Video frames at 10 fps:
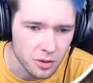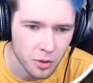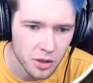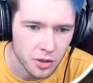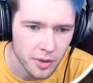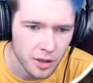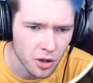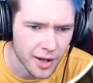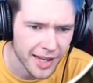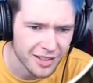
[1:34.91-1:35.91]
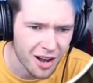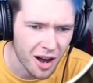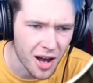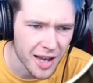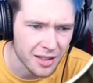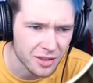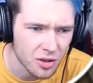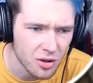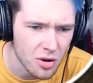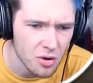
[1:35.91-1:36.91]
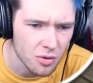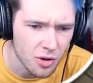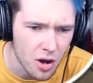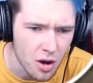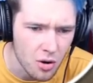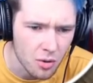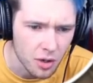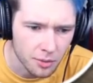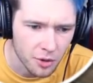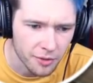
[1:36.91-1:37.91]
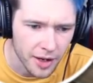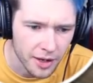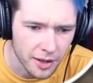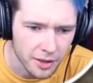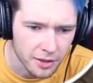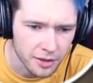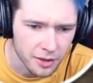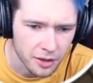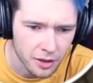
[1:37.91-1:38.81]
What are you doing? Look at its eyes. Oh no. I'm not a fan of this.